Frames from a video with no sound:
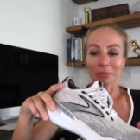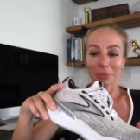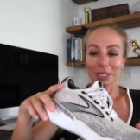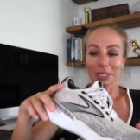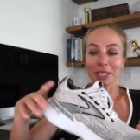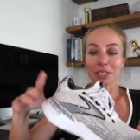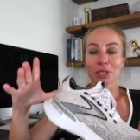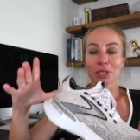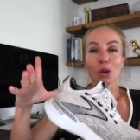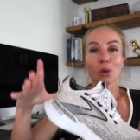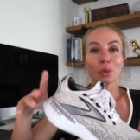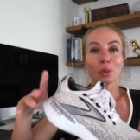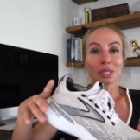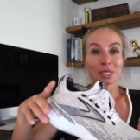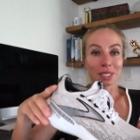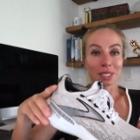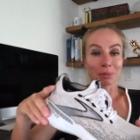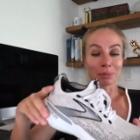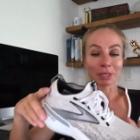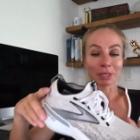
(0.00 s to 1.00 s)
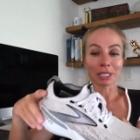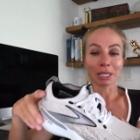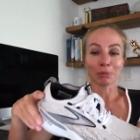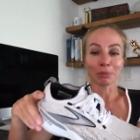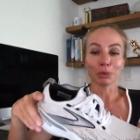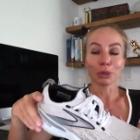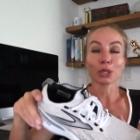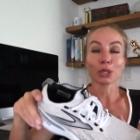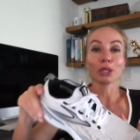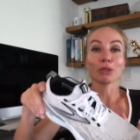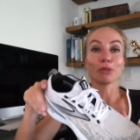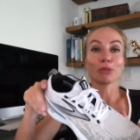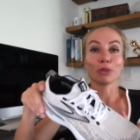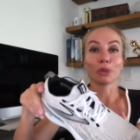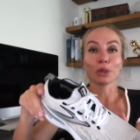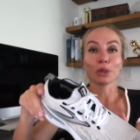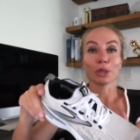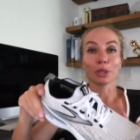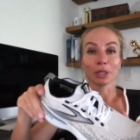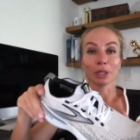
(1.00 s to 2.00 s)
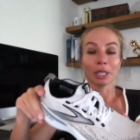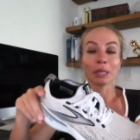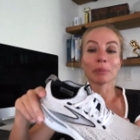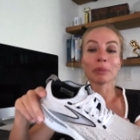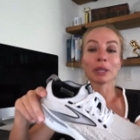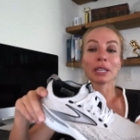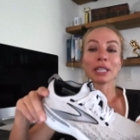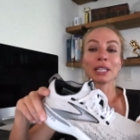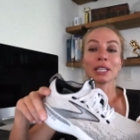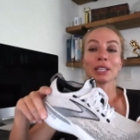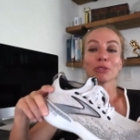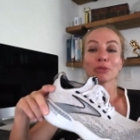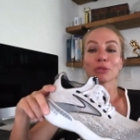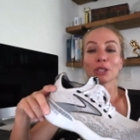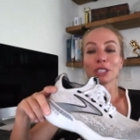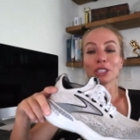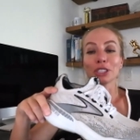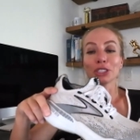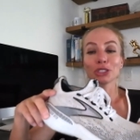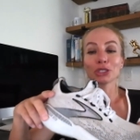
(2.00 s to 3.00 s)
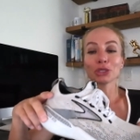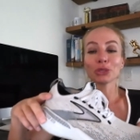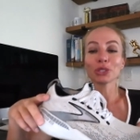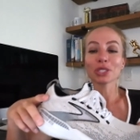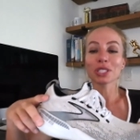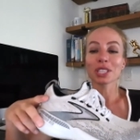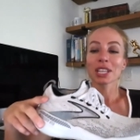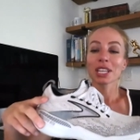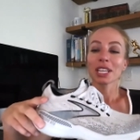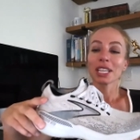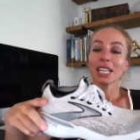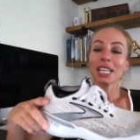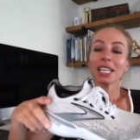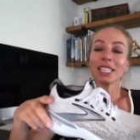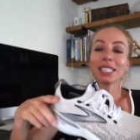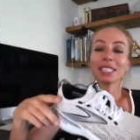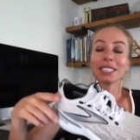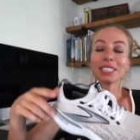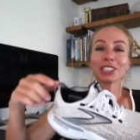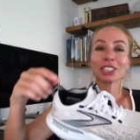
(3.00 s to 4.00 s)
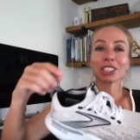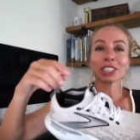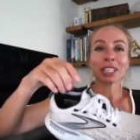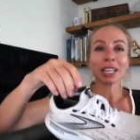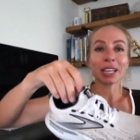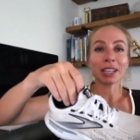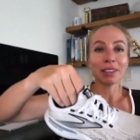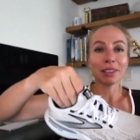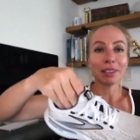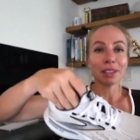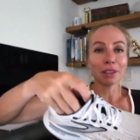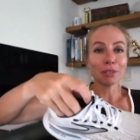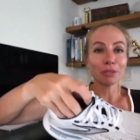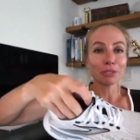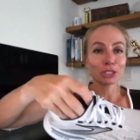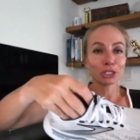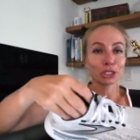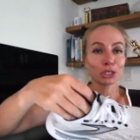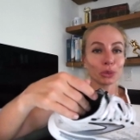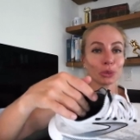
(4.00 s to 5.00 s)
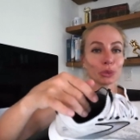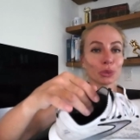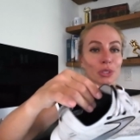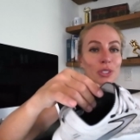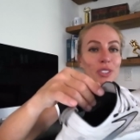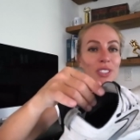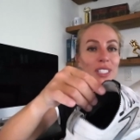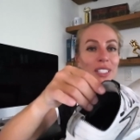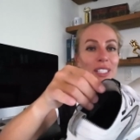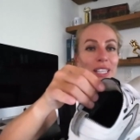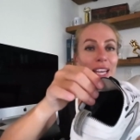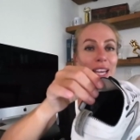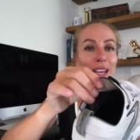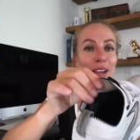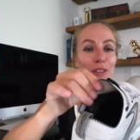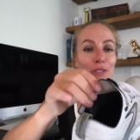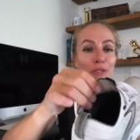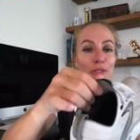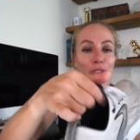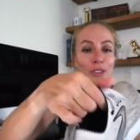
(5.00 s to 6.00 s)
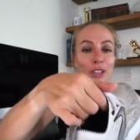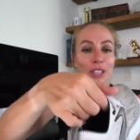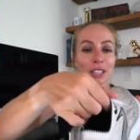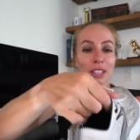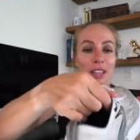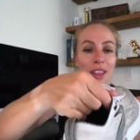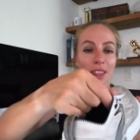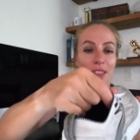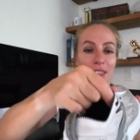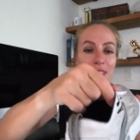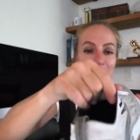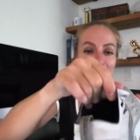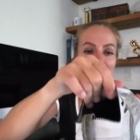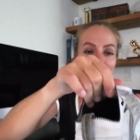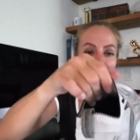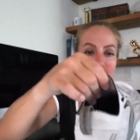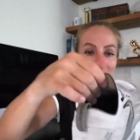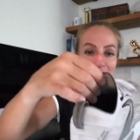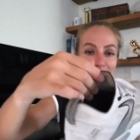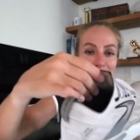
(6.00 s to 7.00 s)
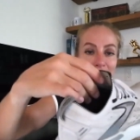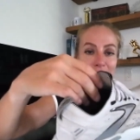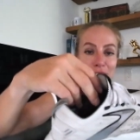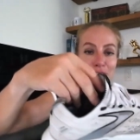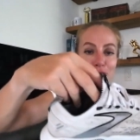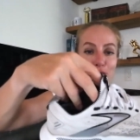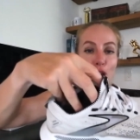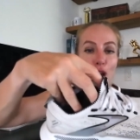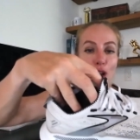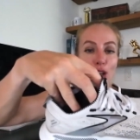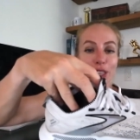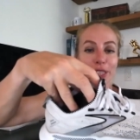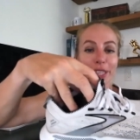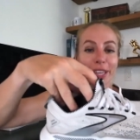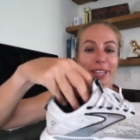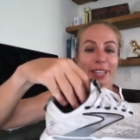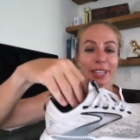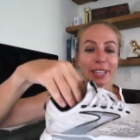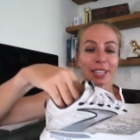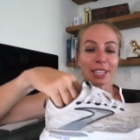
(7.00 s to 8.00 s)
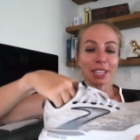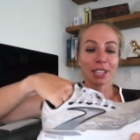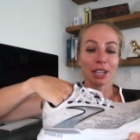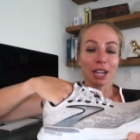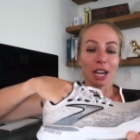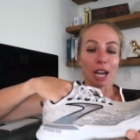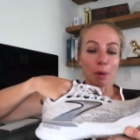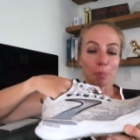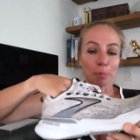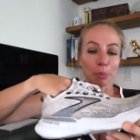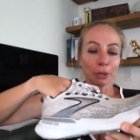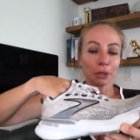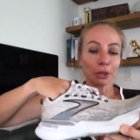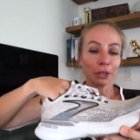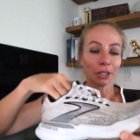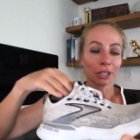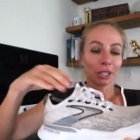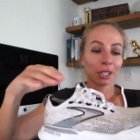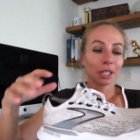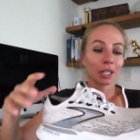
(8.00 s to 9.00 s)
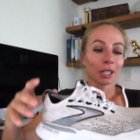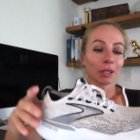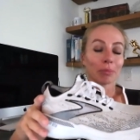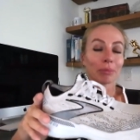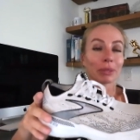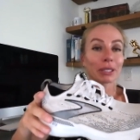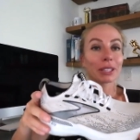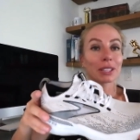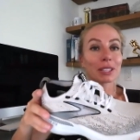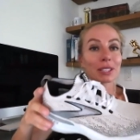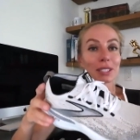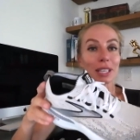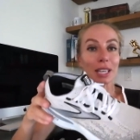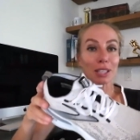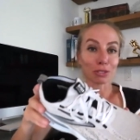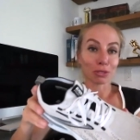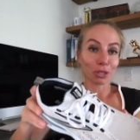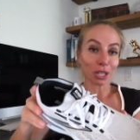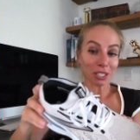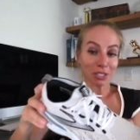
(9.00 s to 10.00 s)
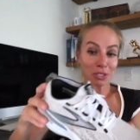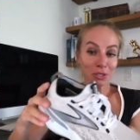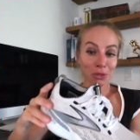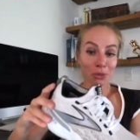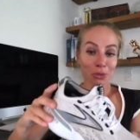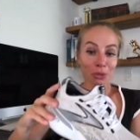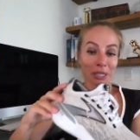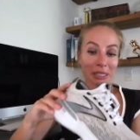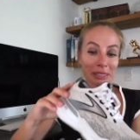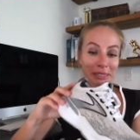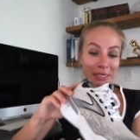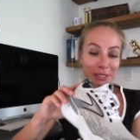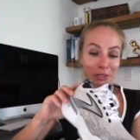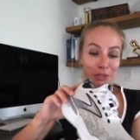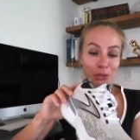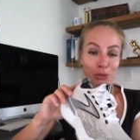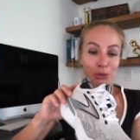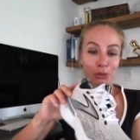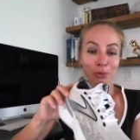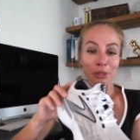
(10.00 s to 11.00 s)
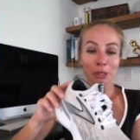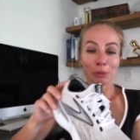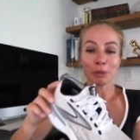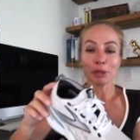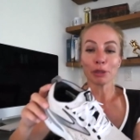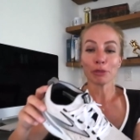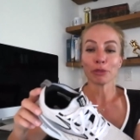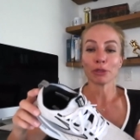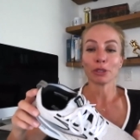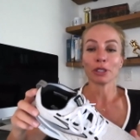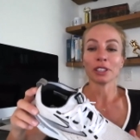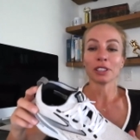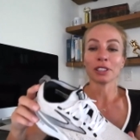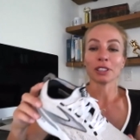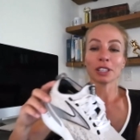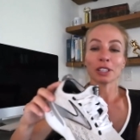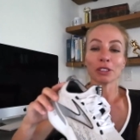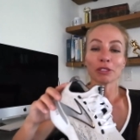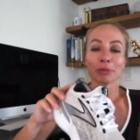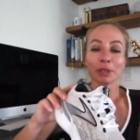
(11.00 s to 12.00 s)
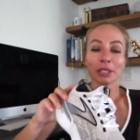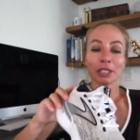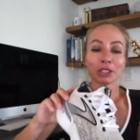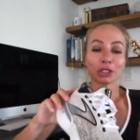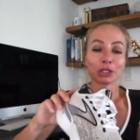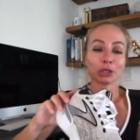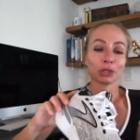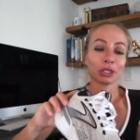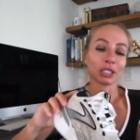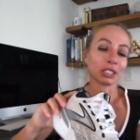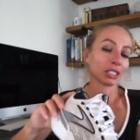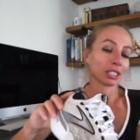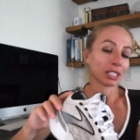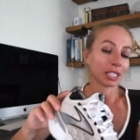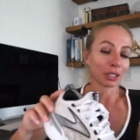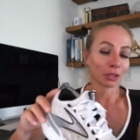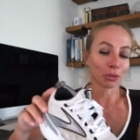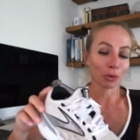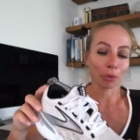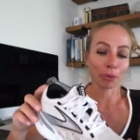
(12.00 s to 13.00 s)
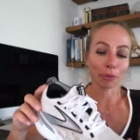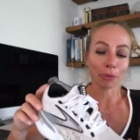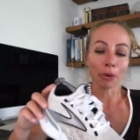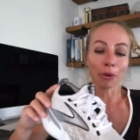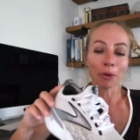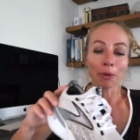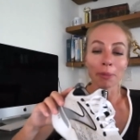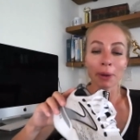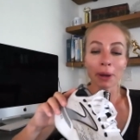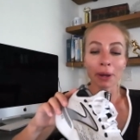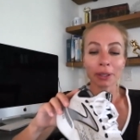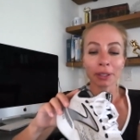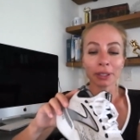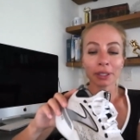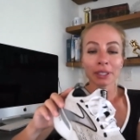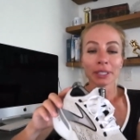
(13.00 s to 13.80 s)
is always something I'm looking for in my running shoes. In addition, I love shoes that have this, the sock-like upper, because as you guys know, I like to run barefoot in a lot of my shoes. I just like to throw them on